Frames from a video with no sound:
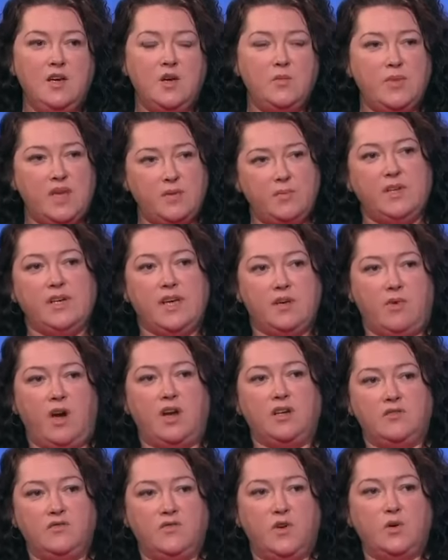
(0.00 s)
People came
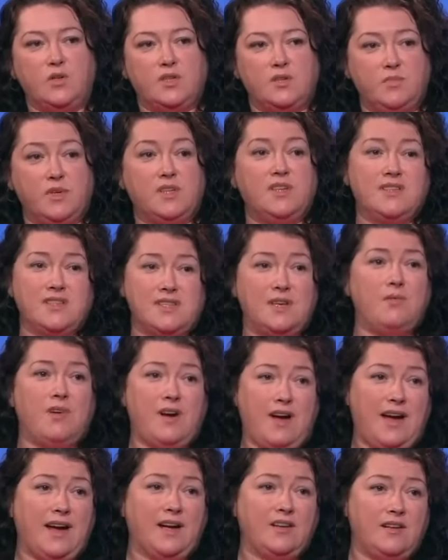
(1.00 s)
out and voted because they were
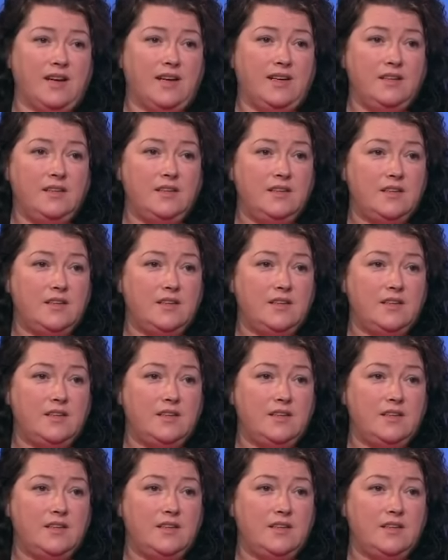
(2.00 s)
angry.